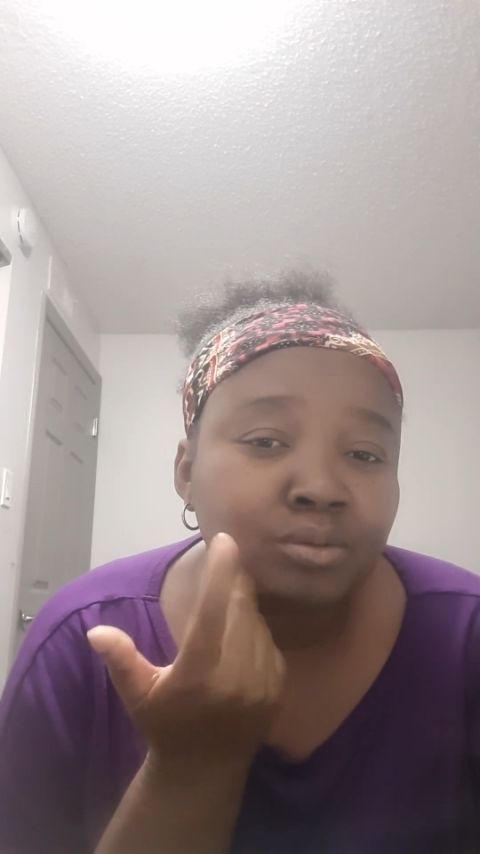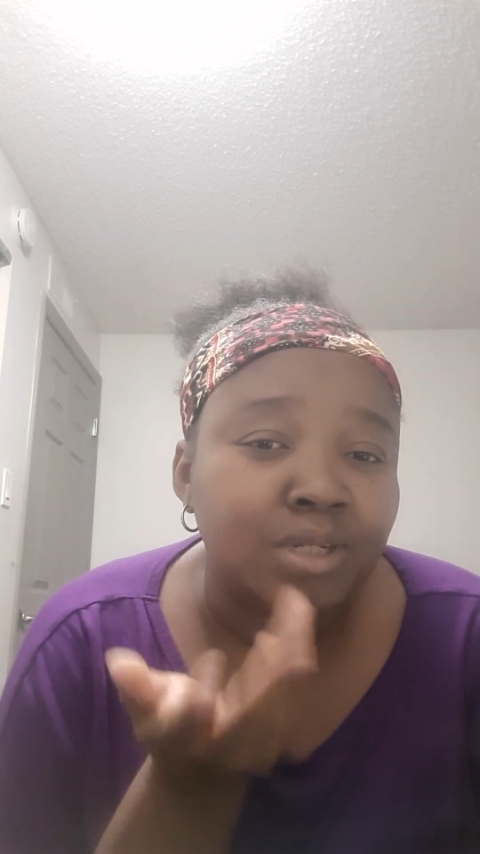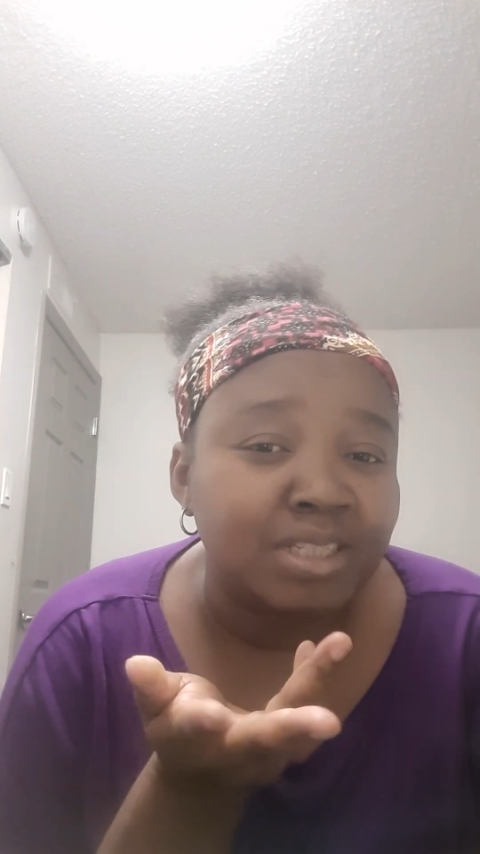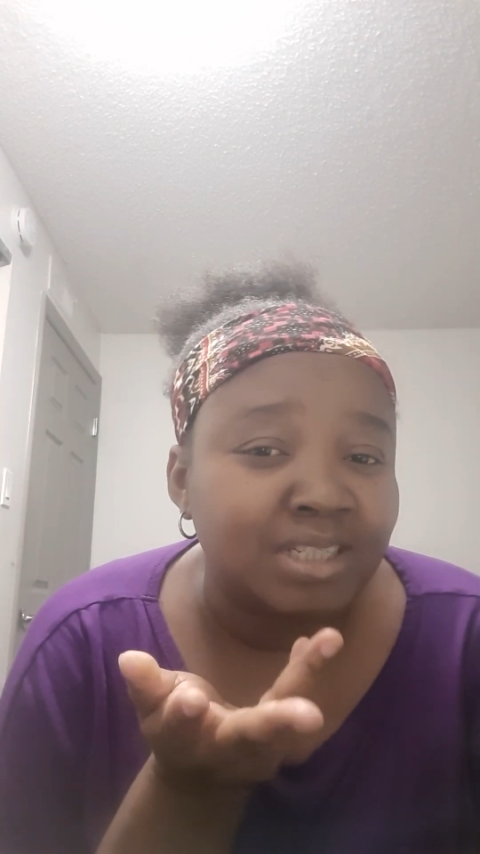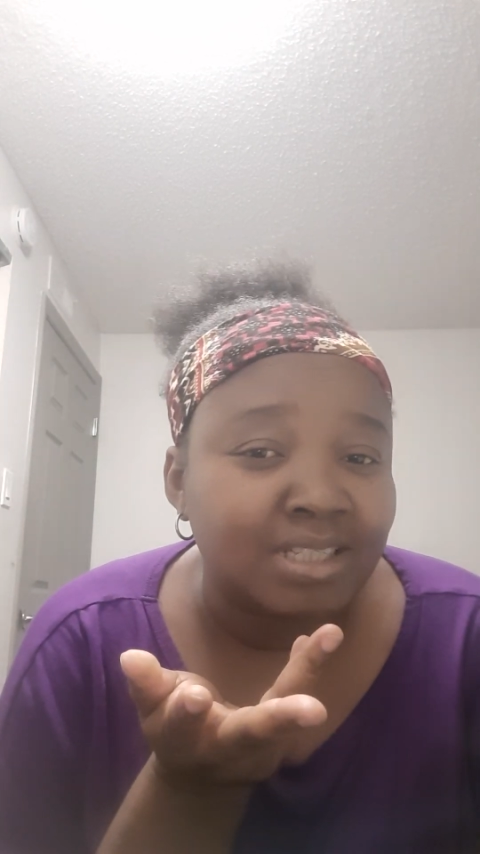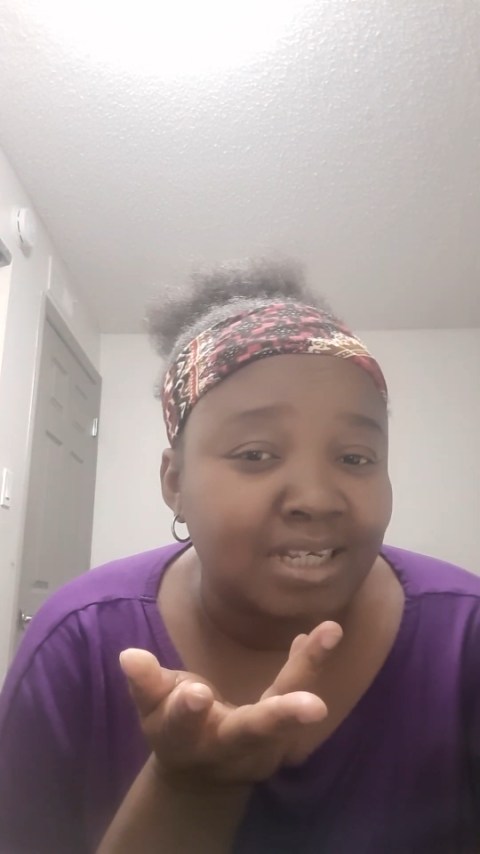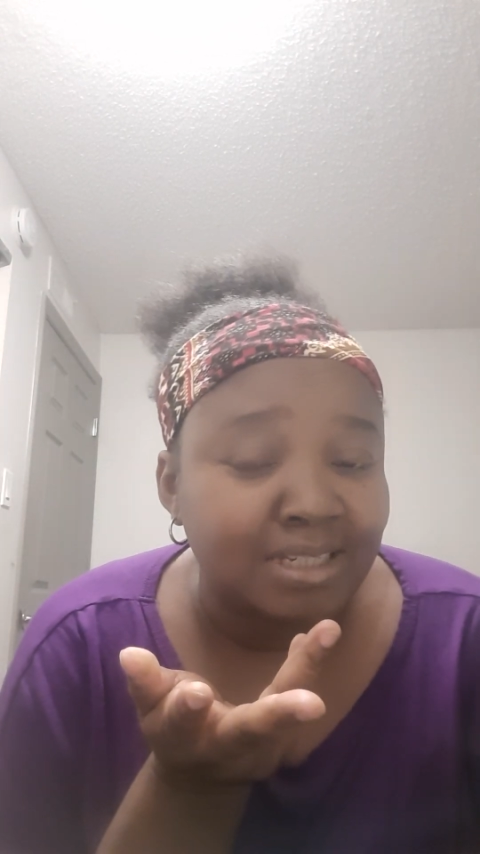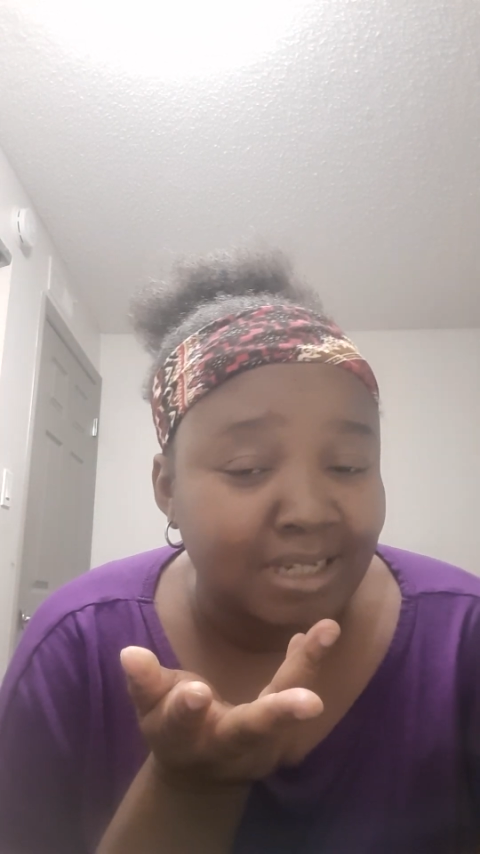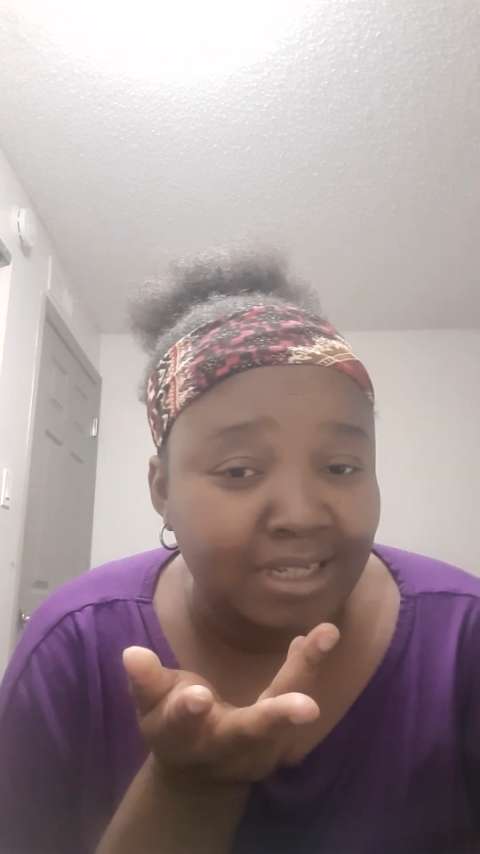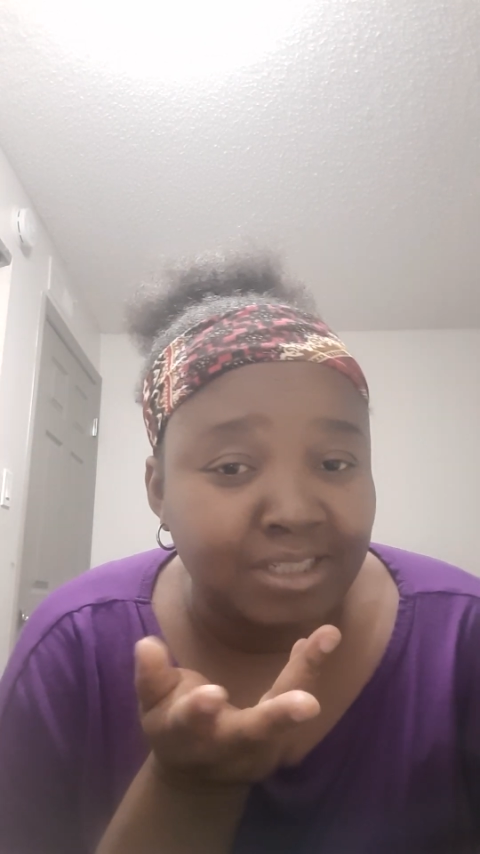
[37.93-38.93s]

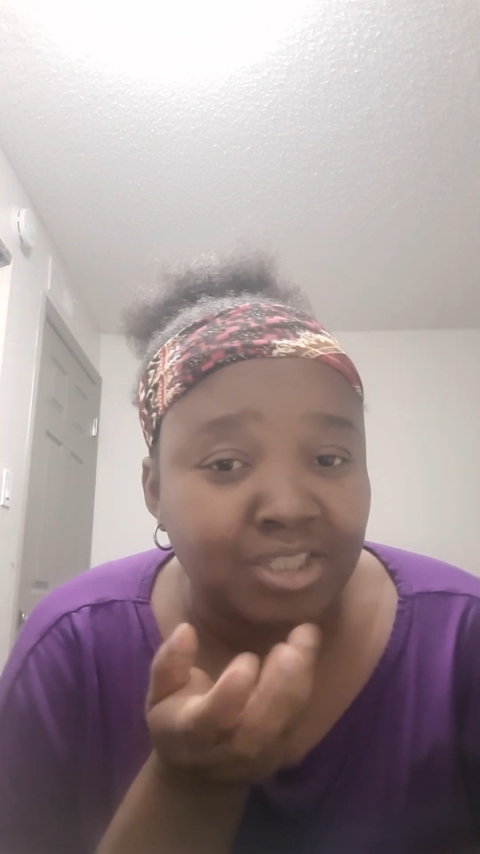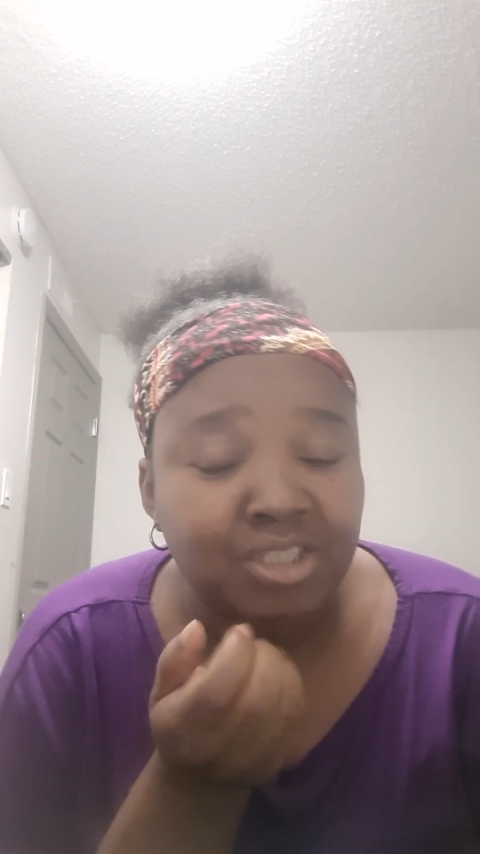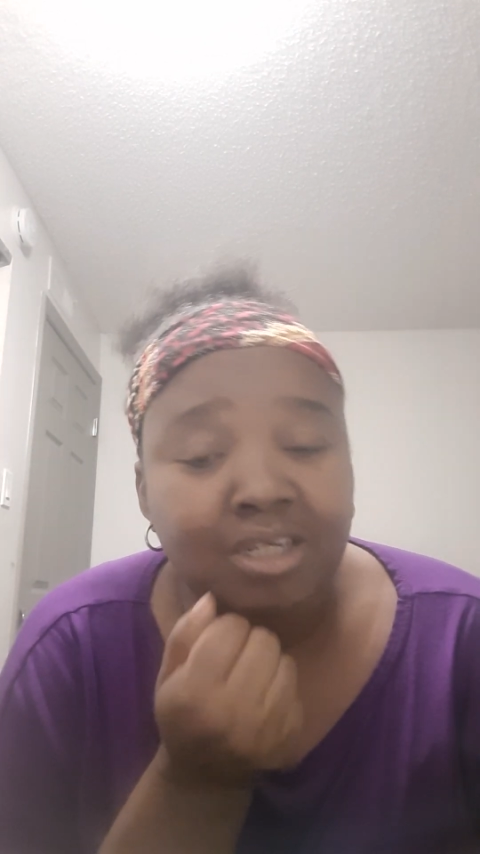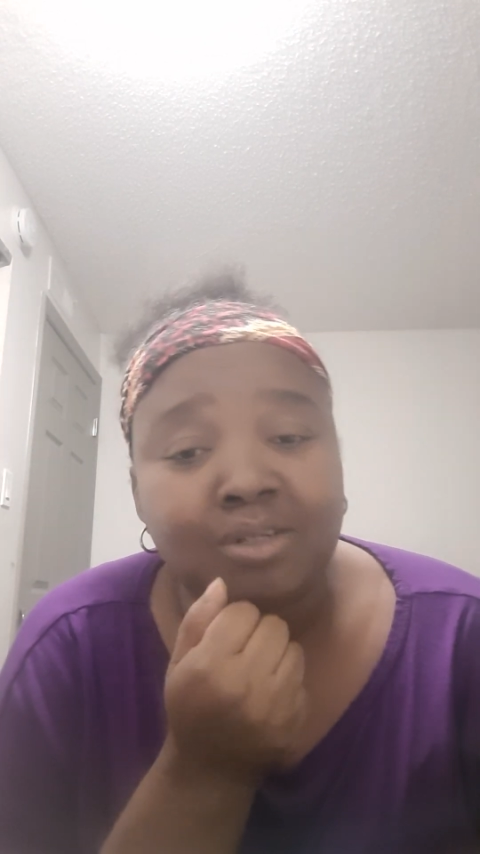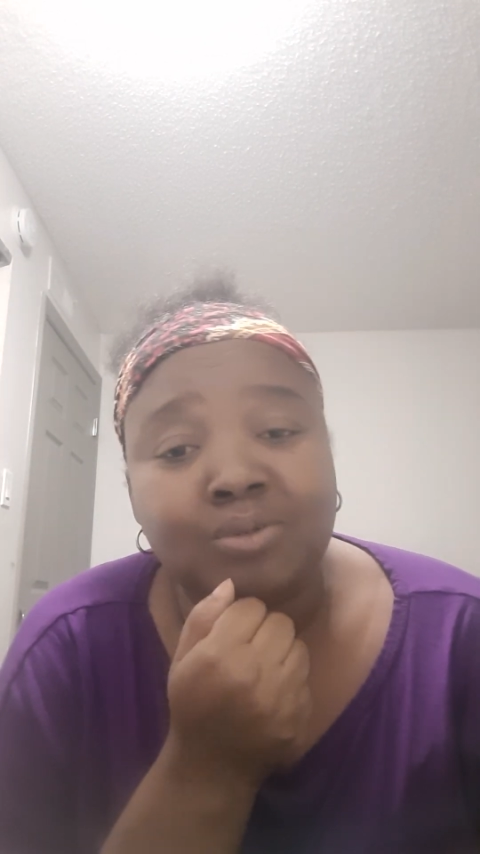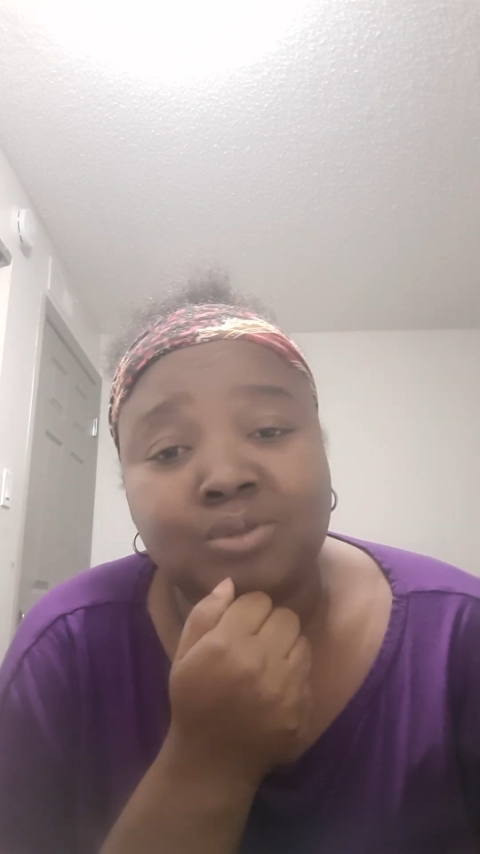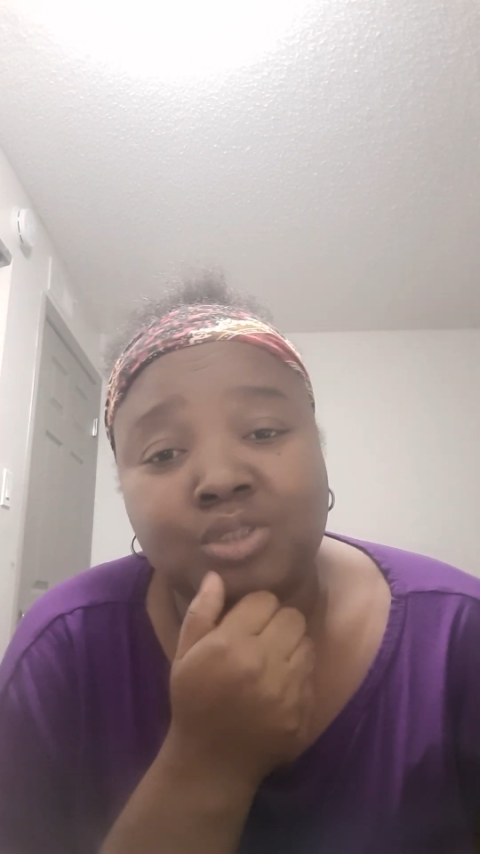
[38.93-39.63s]
registered dietitian or